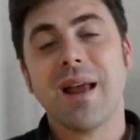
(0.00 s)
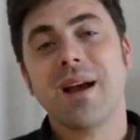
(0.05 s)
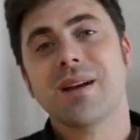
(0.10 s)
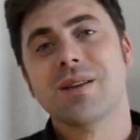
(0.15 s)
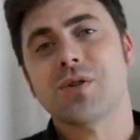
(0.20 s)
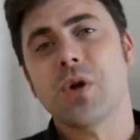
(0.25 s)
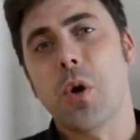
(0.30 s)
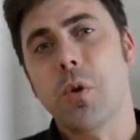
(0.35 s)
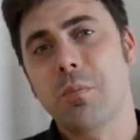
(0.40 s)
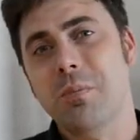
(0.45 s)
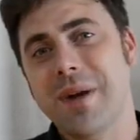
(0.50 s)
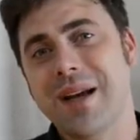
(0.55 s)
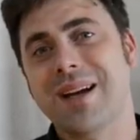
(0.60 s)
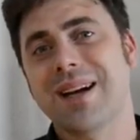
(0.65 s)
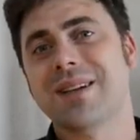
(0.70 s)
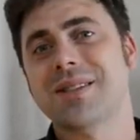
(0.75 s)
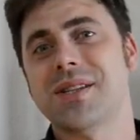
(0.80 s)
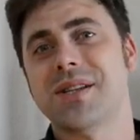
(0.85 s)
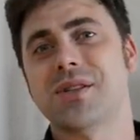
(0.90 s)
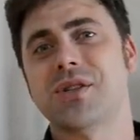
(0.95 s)
So
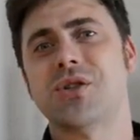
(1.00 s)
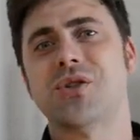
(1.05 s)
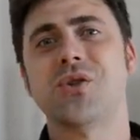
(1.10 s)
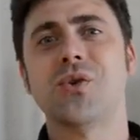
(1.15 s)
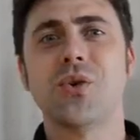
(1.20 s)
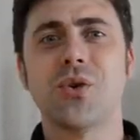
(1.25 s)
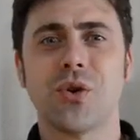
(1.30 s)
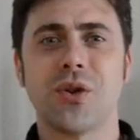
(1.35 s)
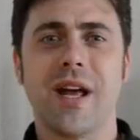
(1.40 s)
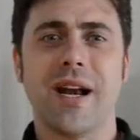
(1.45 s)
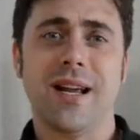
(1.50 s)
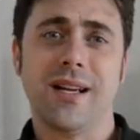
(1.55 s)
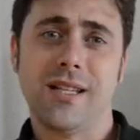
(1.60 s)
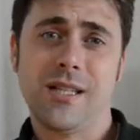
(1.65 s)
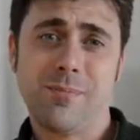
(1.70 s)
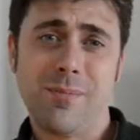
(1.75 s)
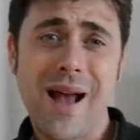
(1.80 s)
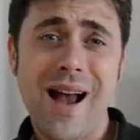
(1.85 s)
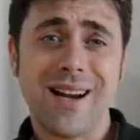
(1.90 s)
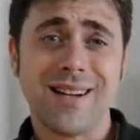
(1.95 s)
because it's sooner than
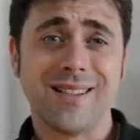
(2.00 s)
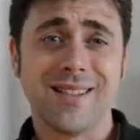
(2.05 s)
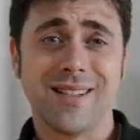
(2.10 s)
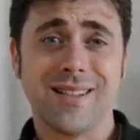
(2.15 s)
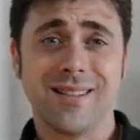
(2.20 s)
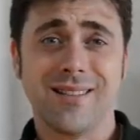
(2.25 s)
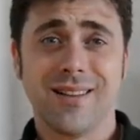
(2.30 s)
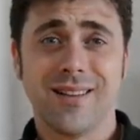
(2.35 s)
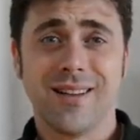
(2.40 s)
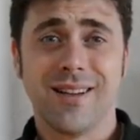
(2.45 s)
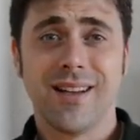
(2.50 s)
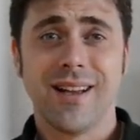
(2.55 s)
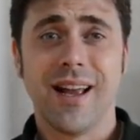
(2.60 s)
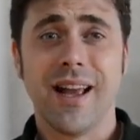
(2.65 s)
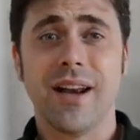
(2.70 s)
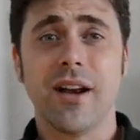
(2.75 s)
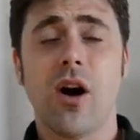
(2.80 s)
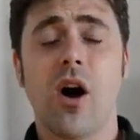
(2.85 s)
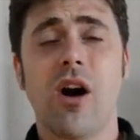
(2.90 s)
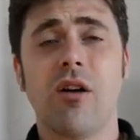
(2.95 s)
expected,
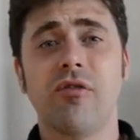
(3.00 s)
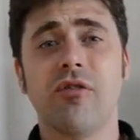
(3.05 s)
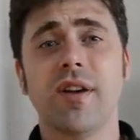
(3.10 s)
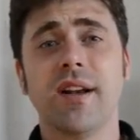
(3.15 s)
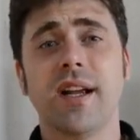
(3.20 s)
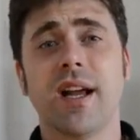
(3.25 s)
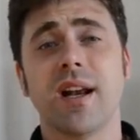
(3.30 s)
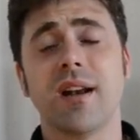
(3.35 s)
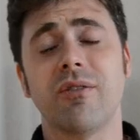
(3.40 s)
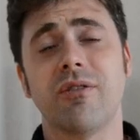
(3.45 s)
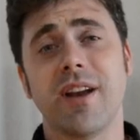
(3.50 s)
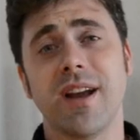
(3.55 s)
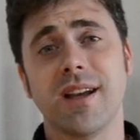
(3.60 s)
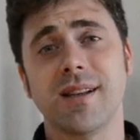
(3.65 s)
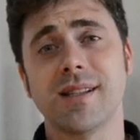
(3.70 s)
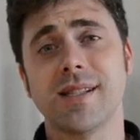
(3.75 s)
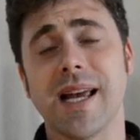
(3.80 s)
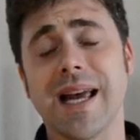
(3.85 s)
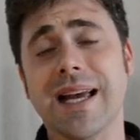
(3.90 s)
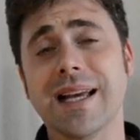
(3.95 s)
it often
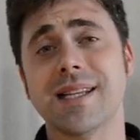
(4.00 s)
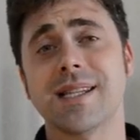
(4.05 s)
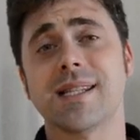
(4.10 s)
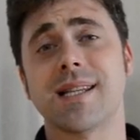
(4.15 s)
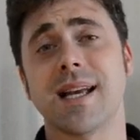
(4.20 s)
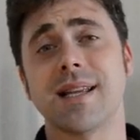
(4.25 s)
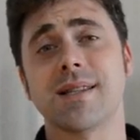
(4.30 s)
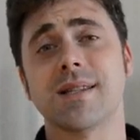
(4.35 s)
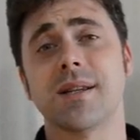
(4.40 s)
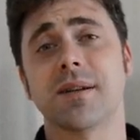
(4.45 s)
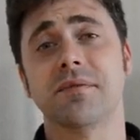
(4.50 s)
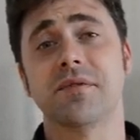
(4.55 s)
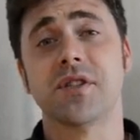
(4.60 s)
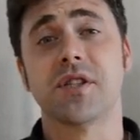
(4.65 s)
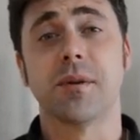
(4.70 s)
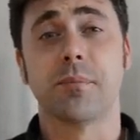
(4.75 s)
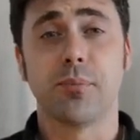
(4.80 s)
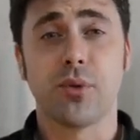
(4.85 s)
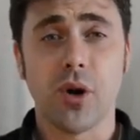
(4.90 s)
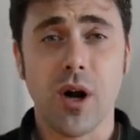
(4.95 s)
conveys a sense of
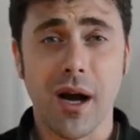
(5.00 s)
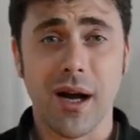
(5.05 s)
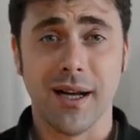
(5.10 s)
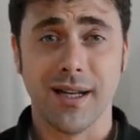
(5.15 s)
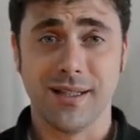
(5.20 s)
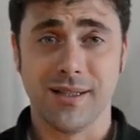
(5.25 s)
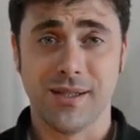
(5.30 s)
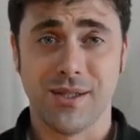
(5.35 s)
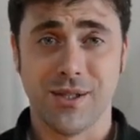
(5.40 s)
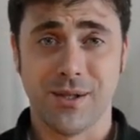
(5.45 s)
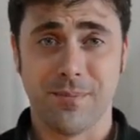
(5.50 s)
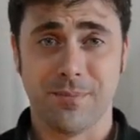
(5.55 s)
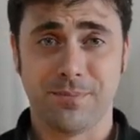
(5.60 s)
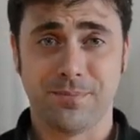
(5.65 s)
surprise.